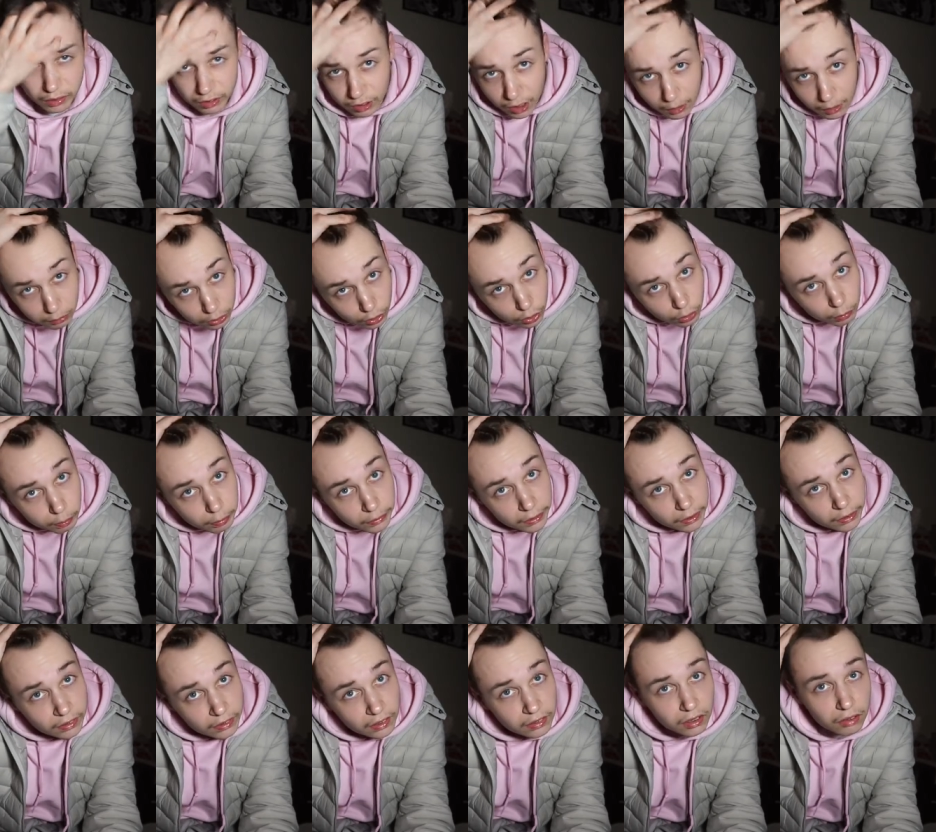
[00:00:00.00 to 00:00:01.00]
I grabbed a good bit,
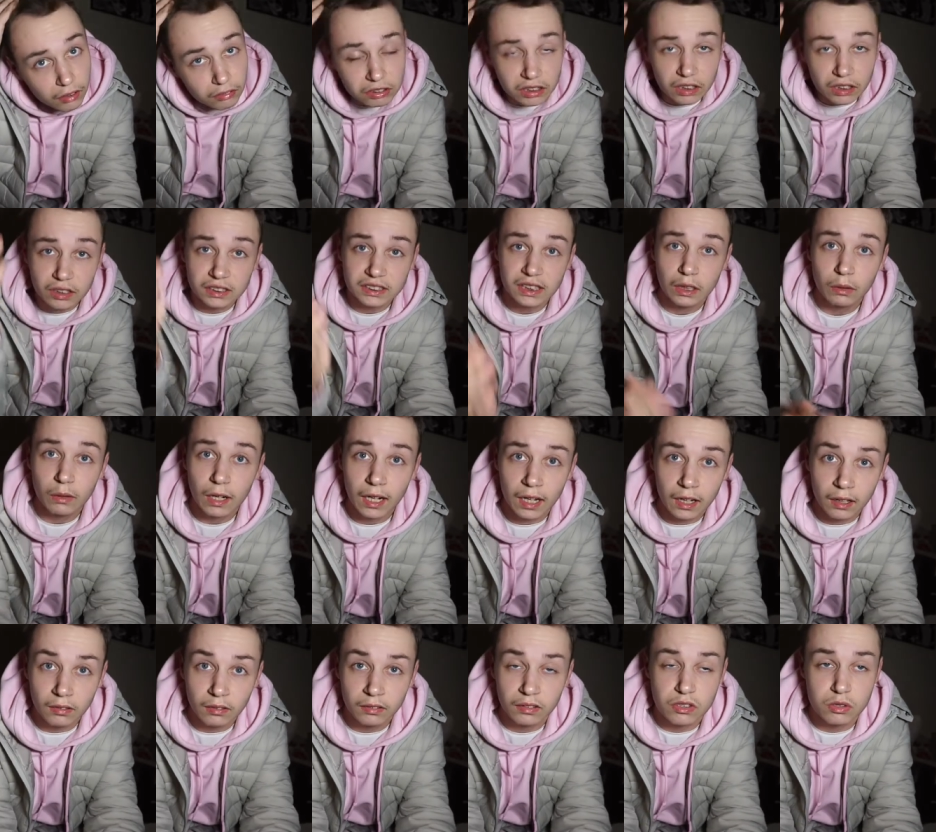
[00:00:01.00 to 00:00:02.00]
and then obviously I was out
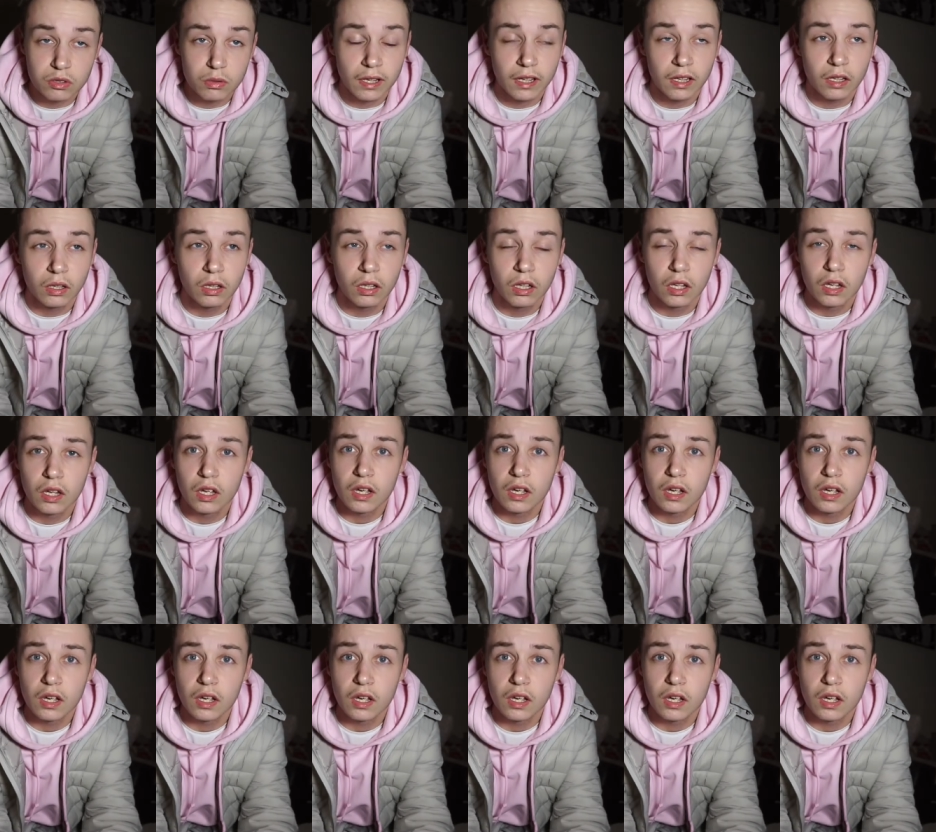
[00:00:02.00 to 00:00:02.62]
Aaron as well.